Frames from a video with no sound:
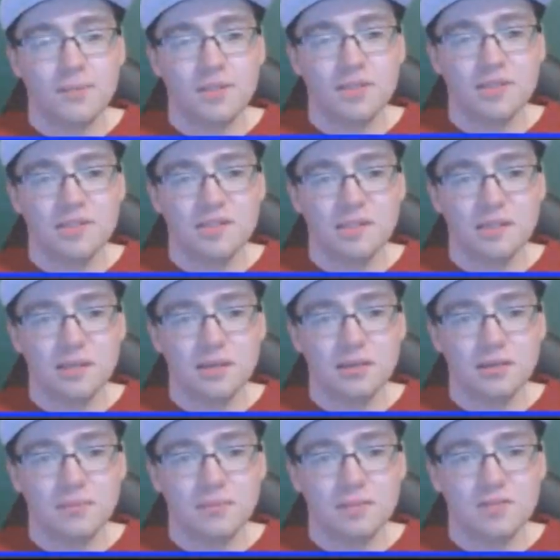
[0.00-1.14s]
means, uh,
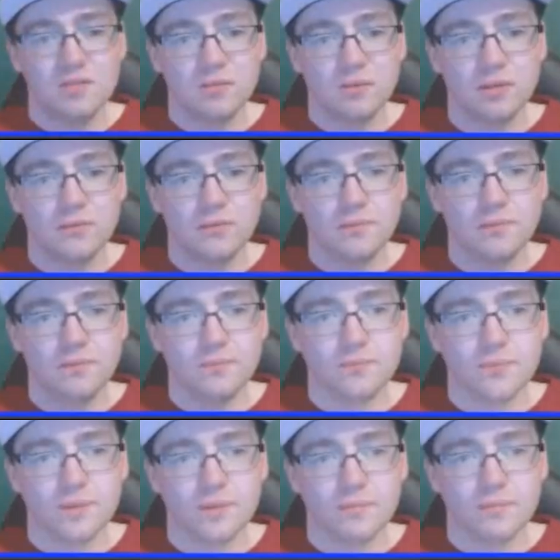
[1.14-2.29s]
that means we won.
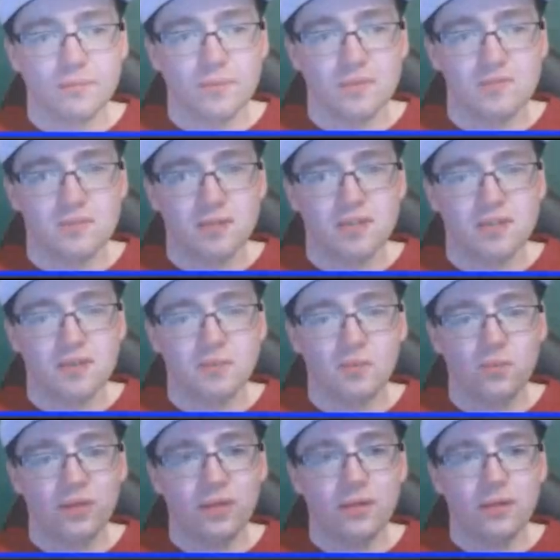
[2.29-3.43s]
That means my team will
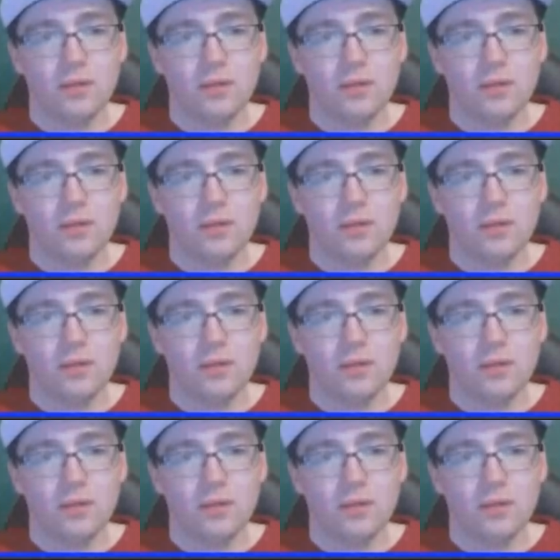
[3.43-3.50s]
win.